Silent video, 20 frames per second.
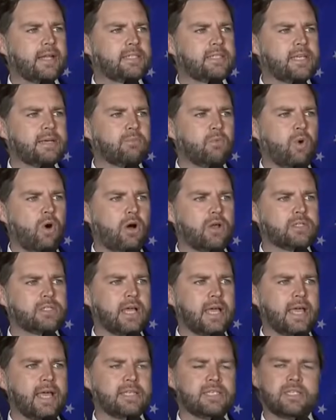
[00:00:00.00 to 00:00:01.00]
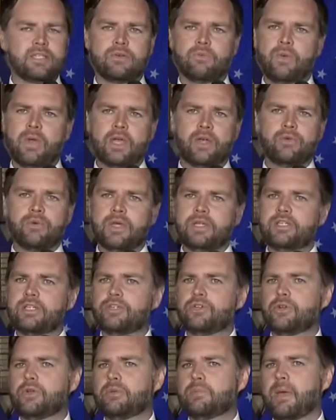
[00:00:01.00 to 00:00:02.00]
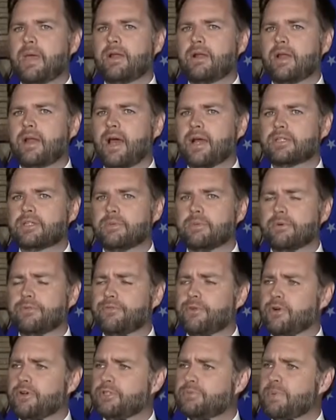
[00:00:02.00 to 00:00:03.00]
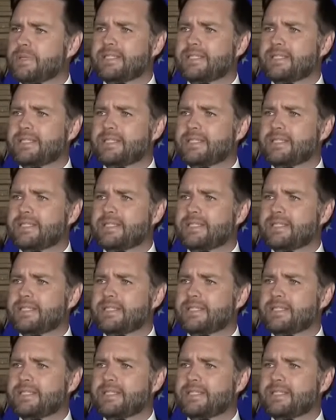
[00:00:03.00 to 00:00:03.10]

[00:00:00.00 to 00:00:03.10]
Tim Walz, I guess we agreed to do a debate on October 1st,